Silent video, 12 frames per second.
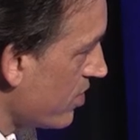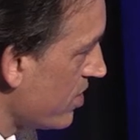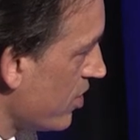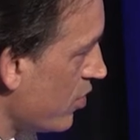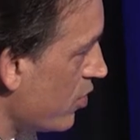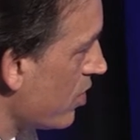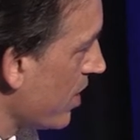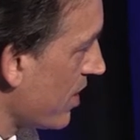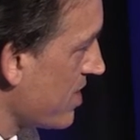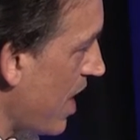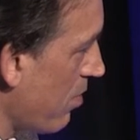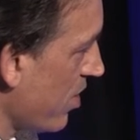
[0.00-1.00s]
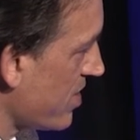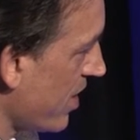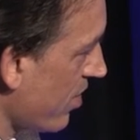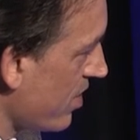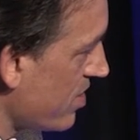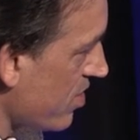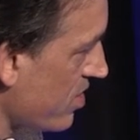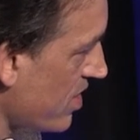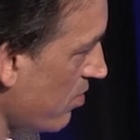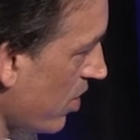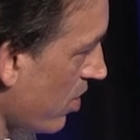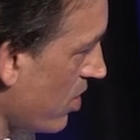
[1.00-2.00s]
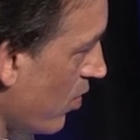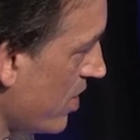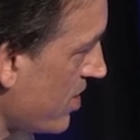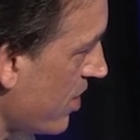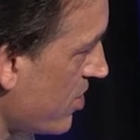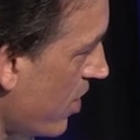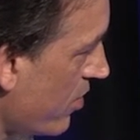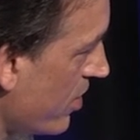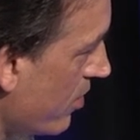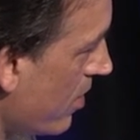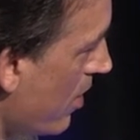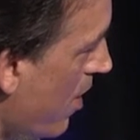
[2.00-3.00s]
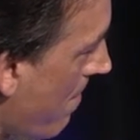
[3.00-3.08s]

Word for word: you two examples here. These are similar to ones I showed you.